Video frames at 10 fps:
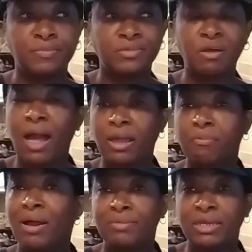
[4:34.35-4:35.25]
So I could
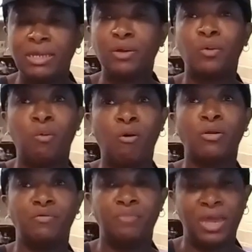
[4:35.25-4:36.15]
probably eat a
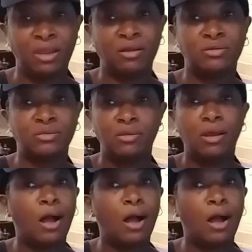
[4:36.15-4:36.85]
quart of pears